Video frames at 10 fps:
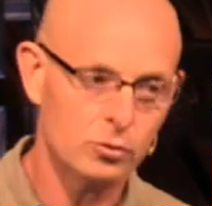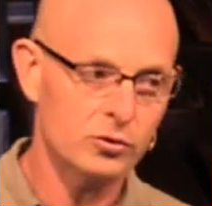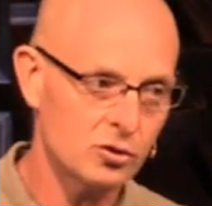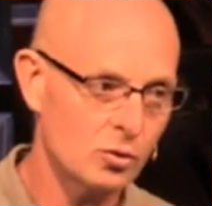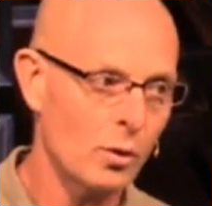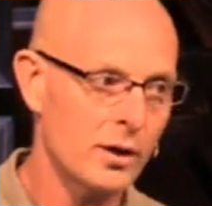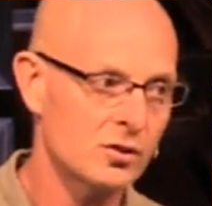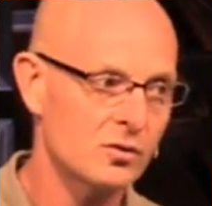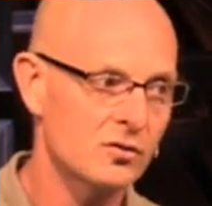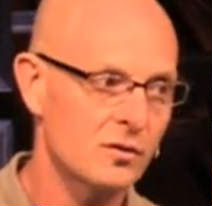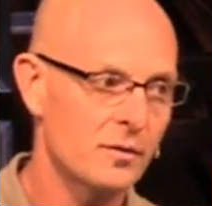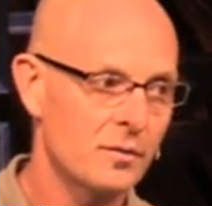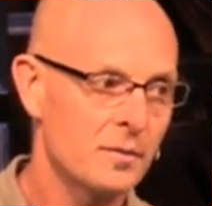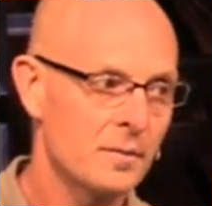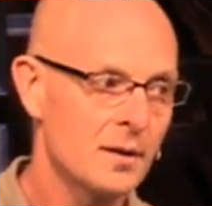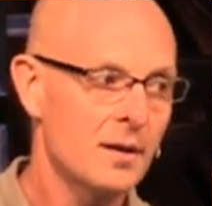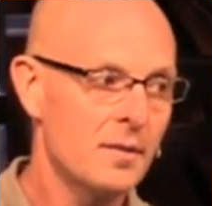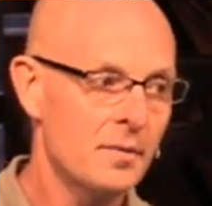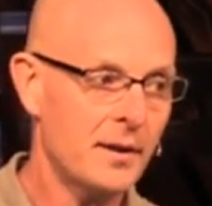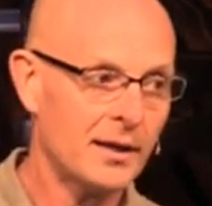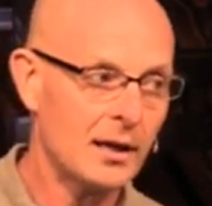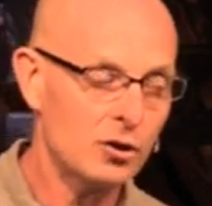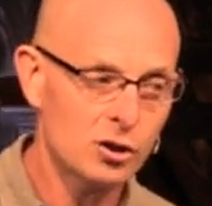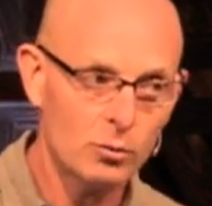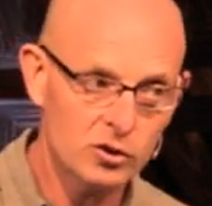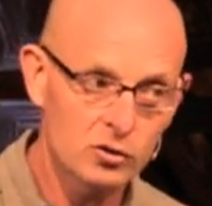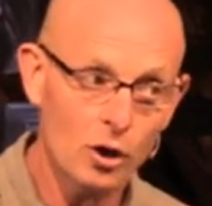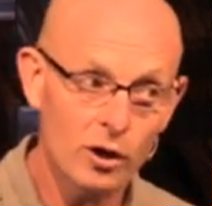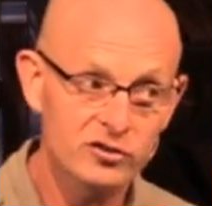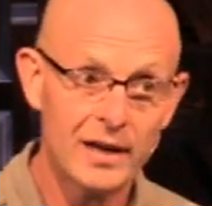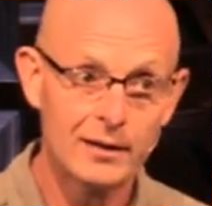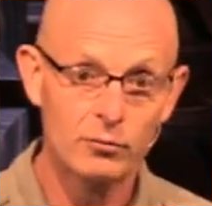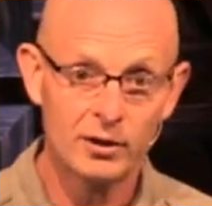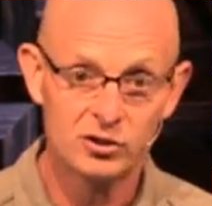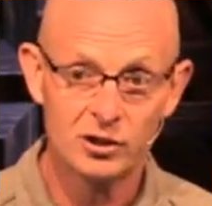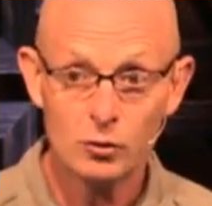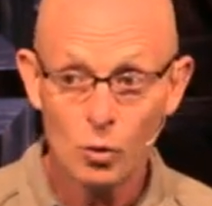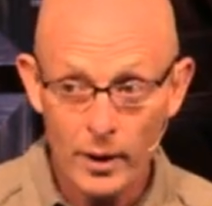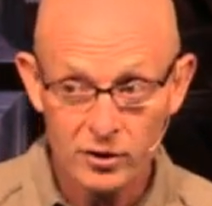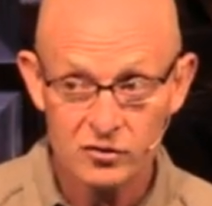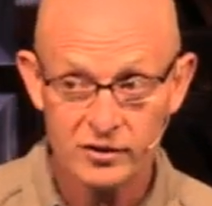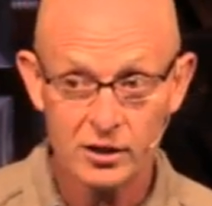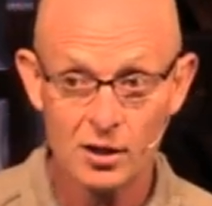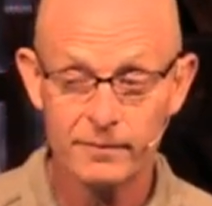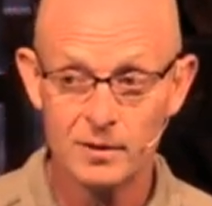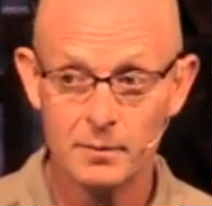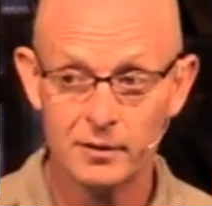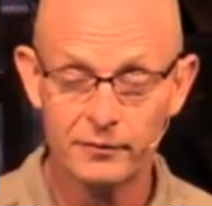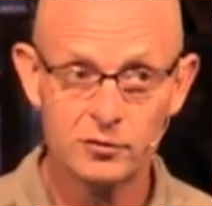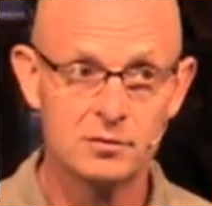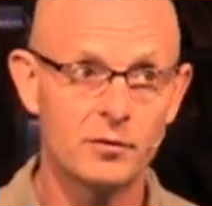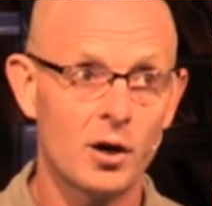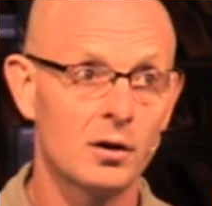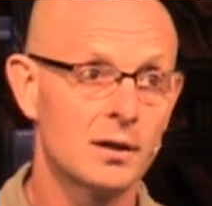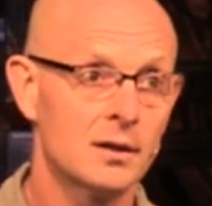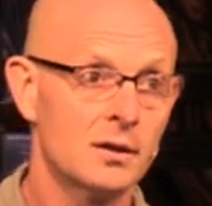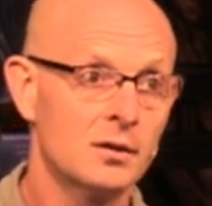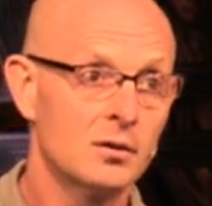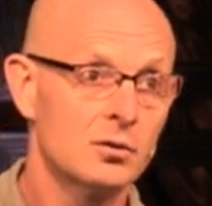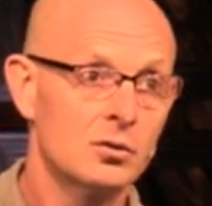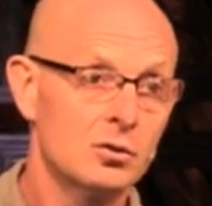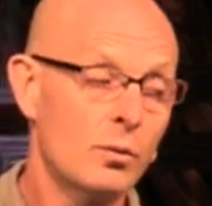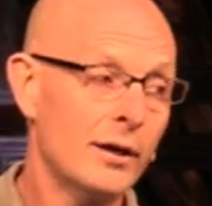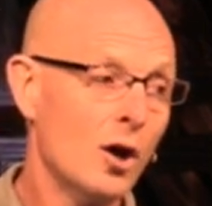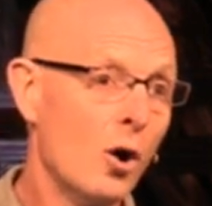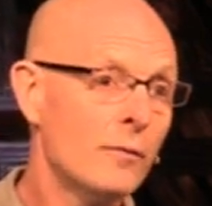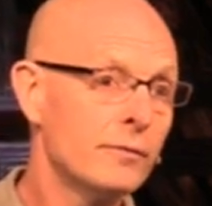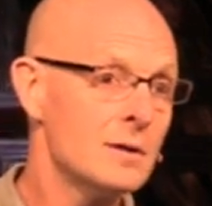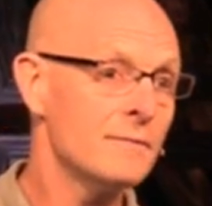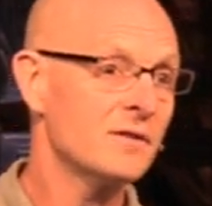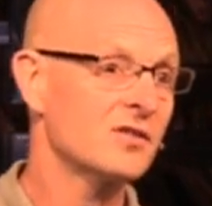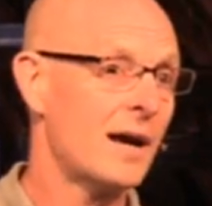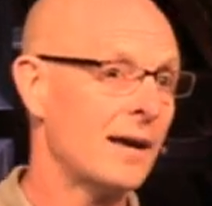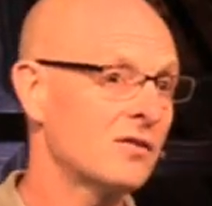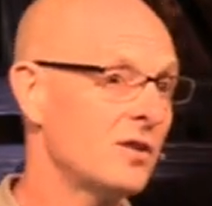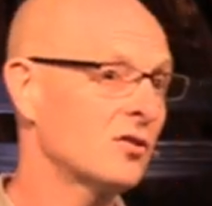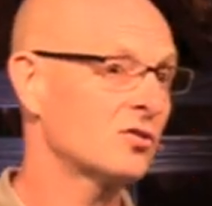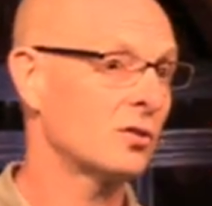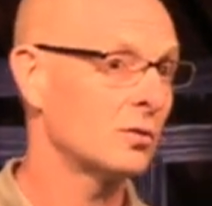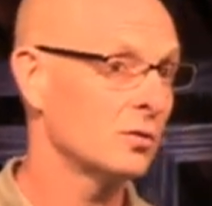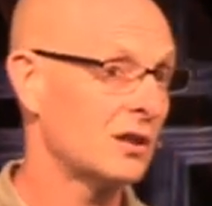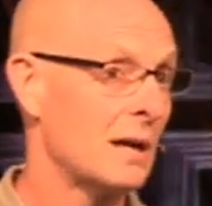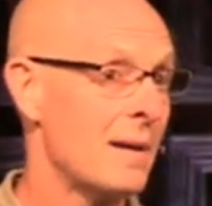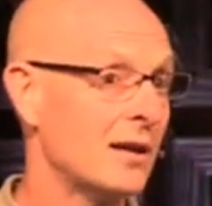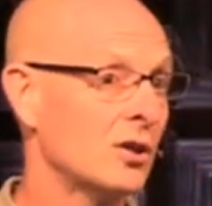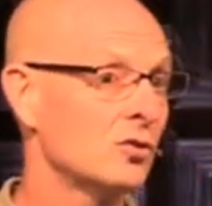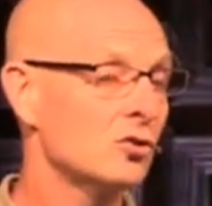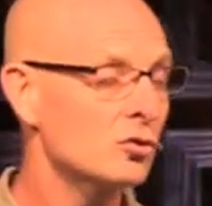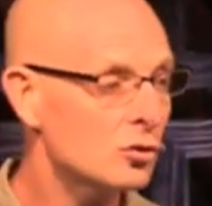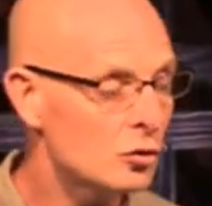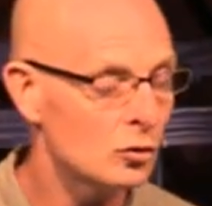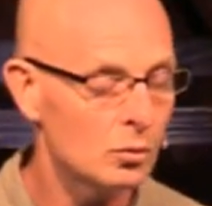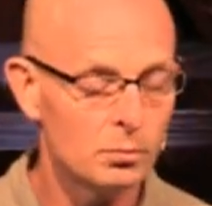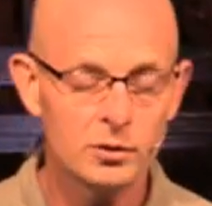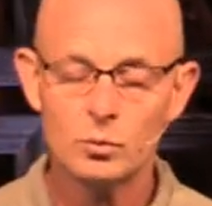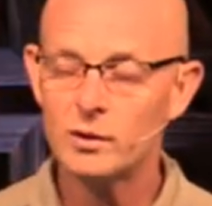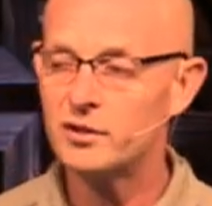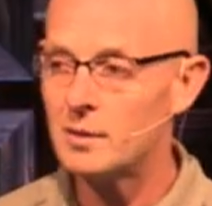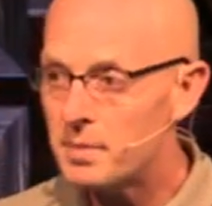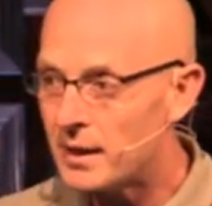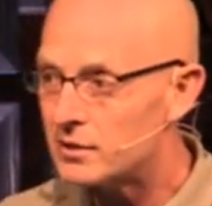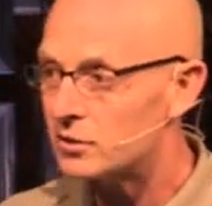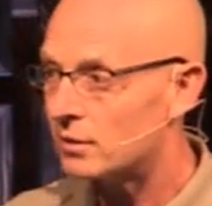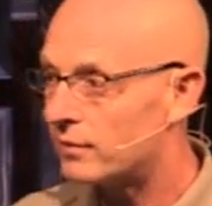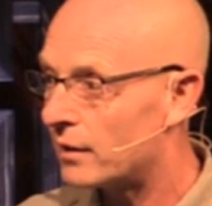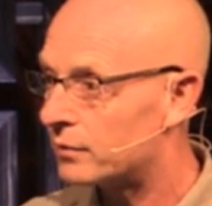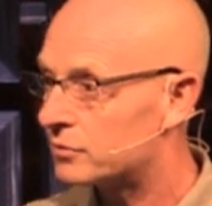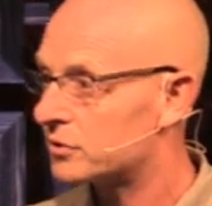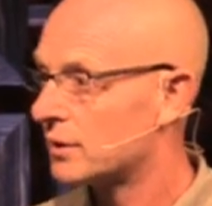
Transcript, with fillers: situations that kind of show us Saul's digression and questions that come from it. First of all, do I overemphasize the externals and am I consumed with the opinion of others?